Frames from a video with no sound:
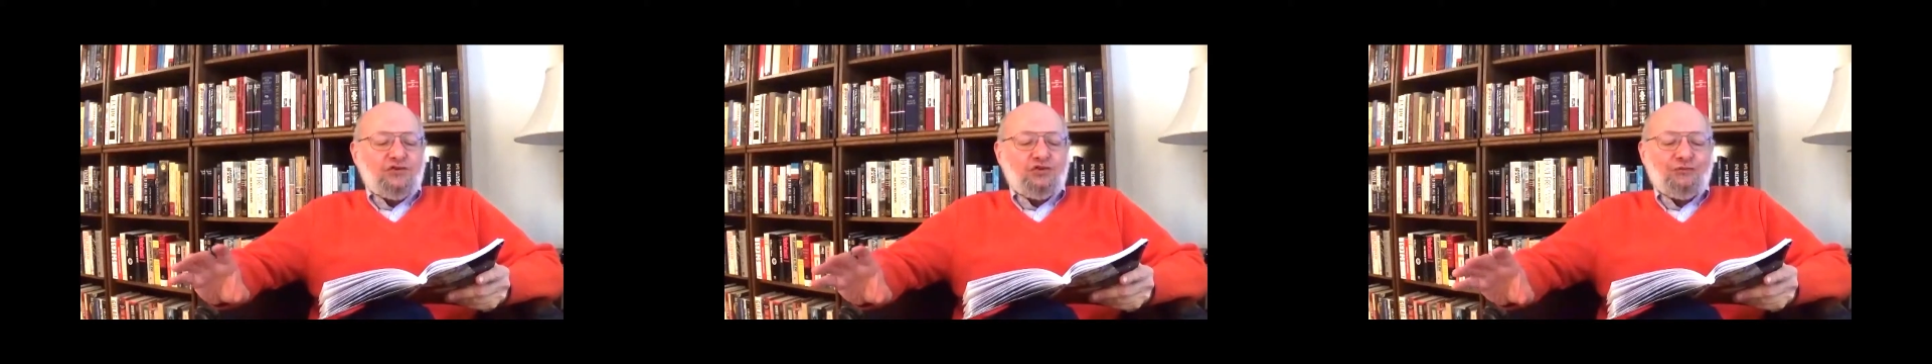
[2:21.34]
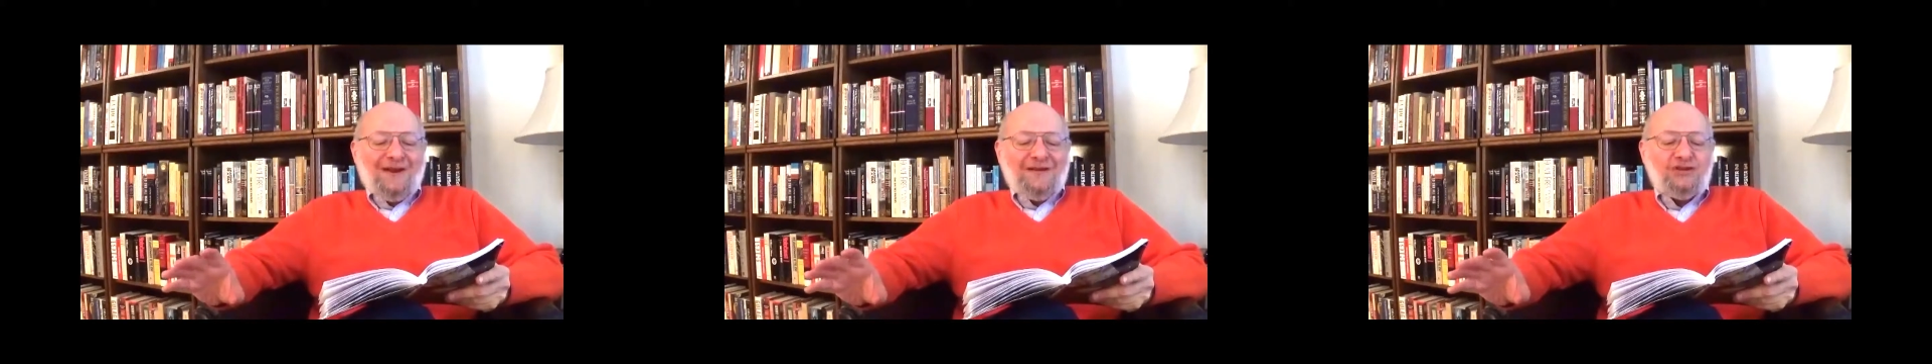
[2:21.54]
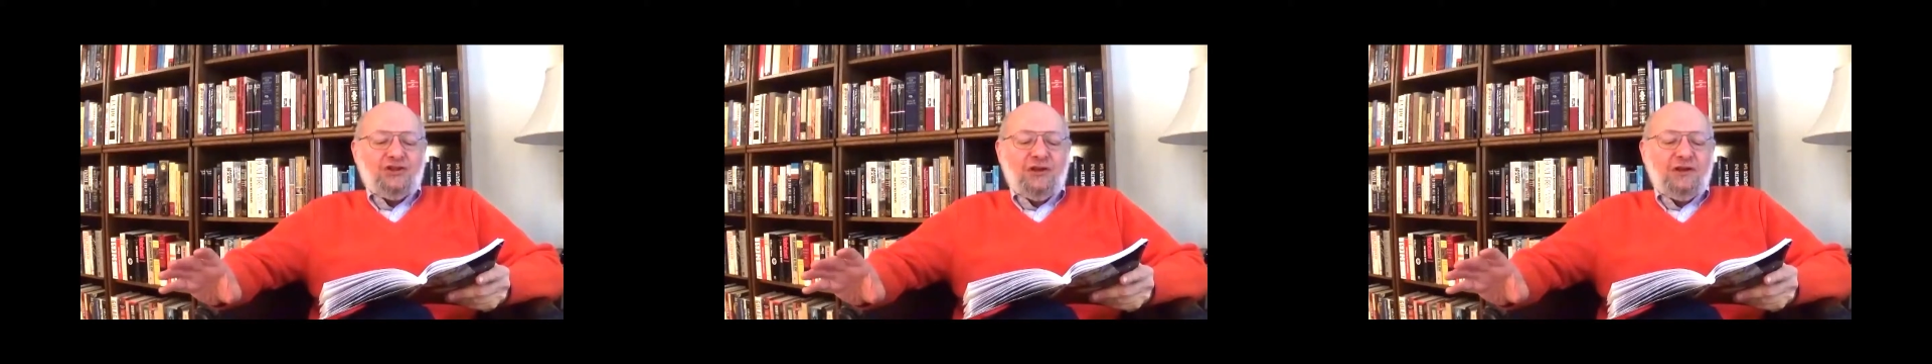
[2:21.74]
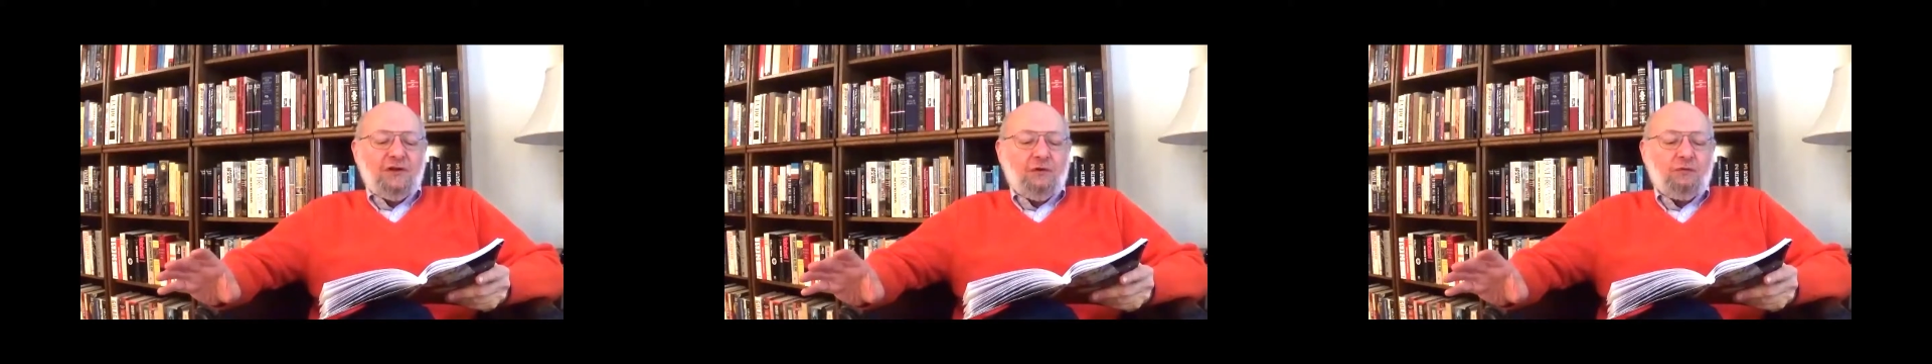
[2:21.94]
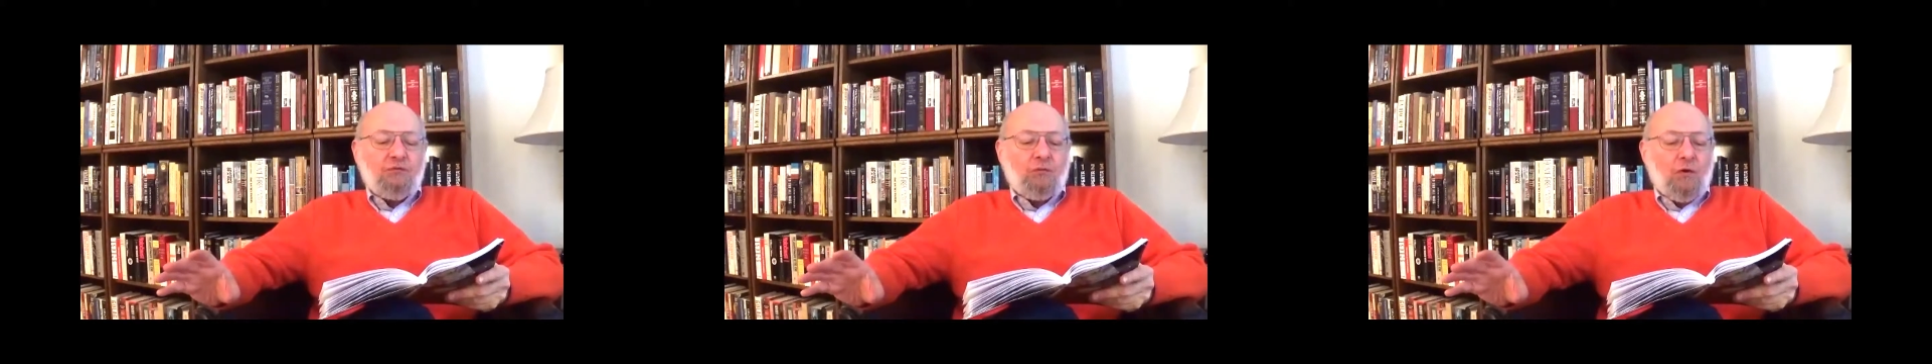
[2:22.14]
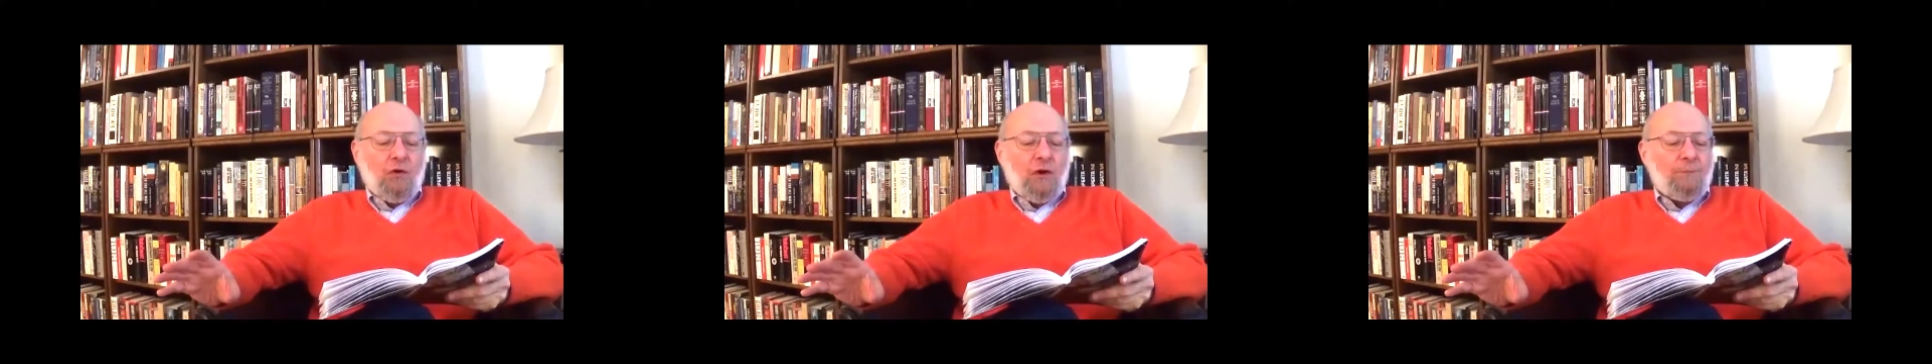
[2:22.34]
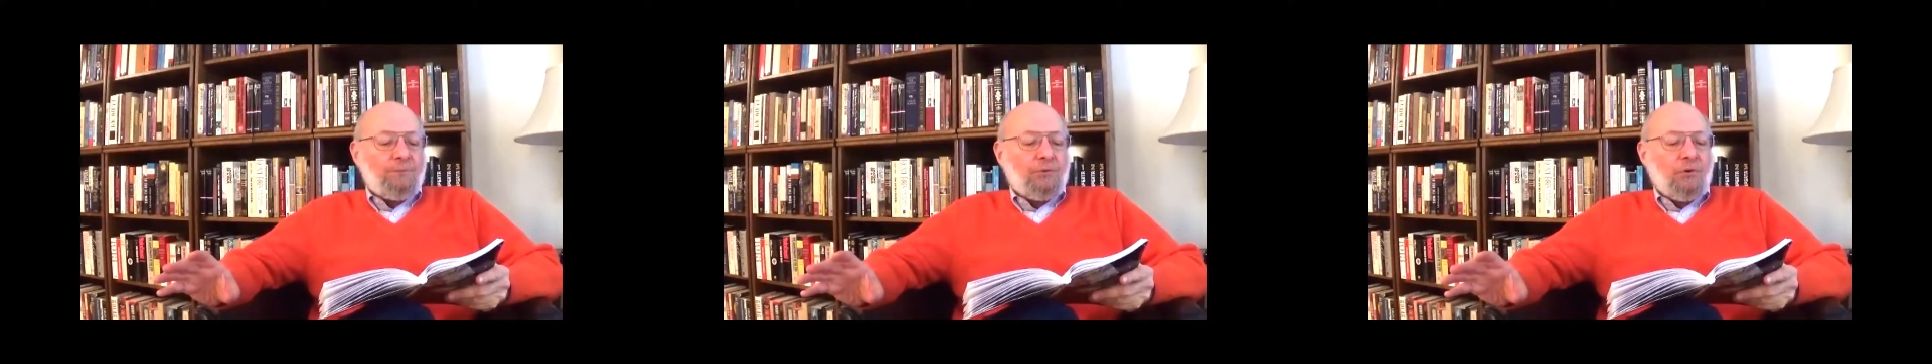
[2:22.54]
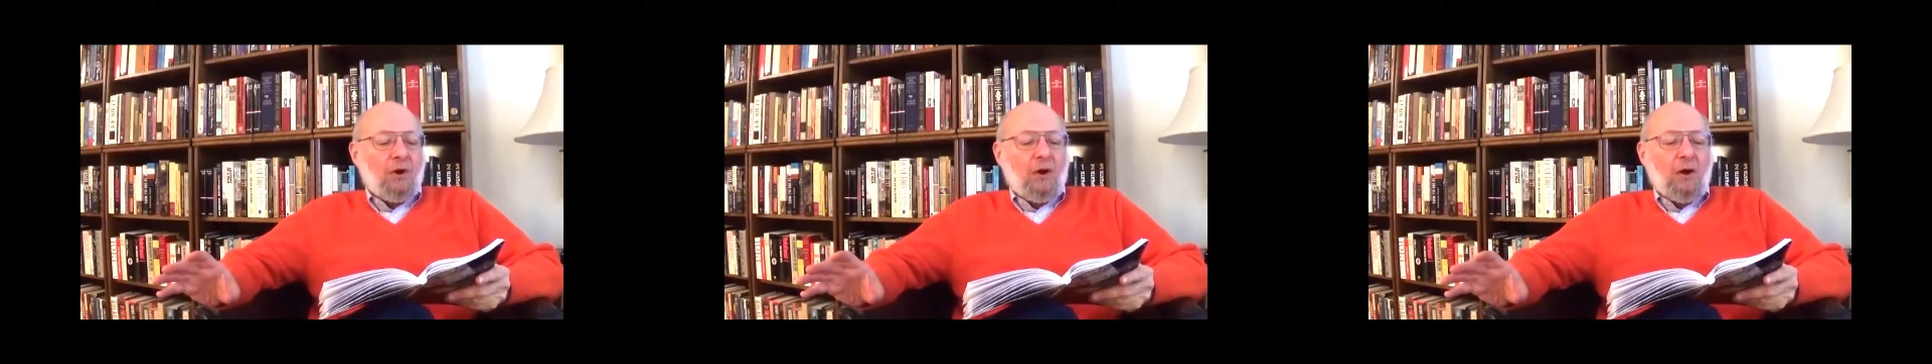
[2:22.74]
stretching craw
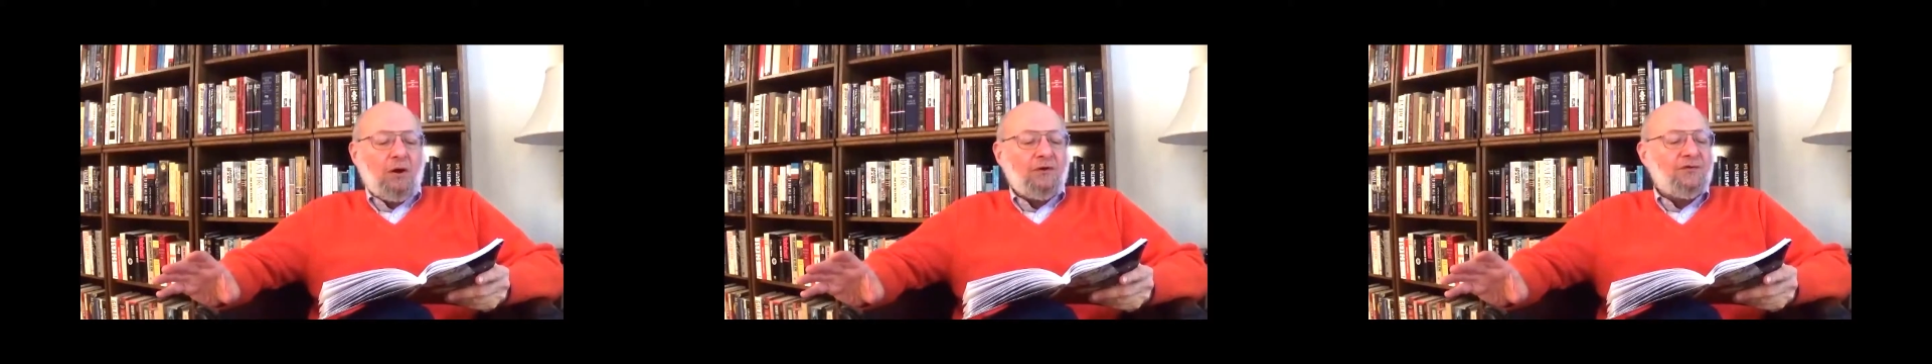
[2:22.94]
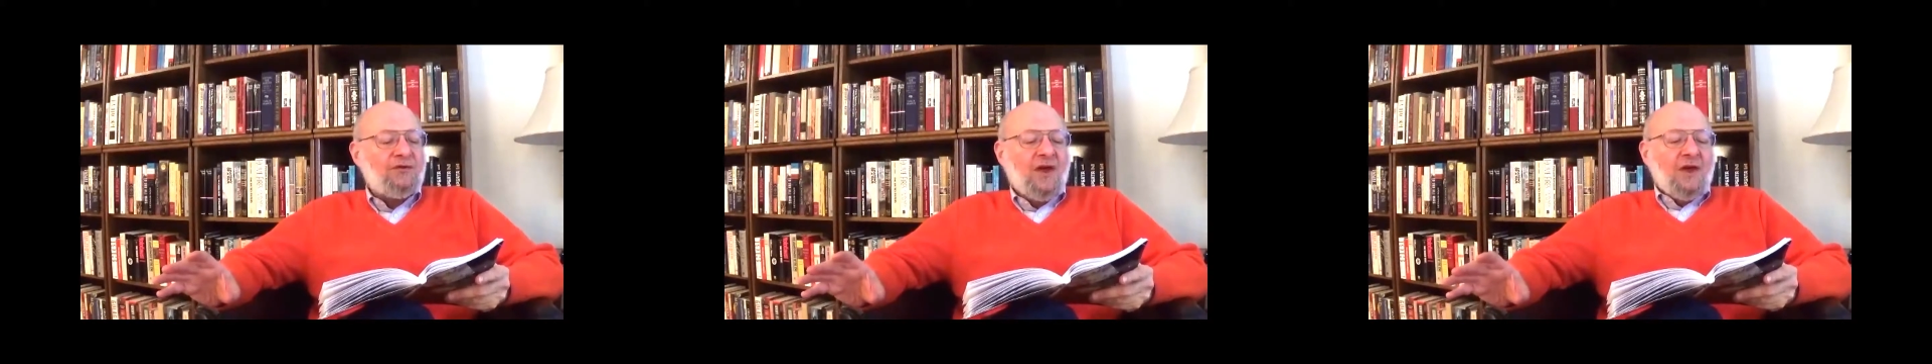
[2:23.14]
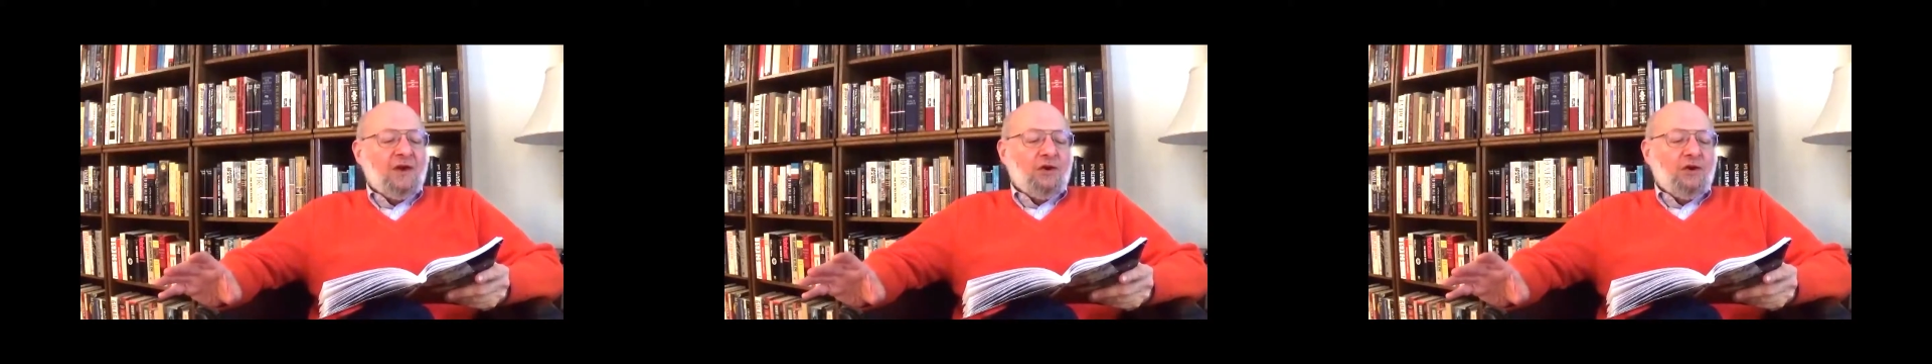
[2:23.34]
prongs,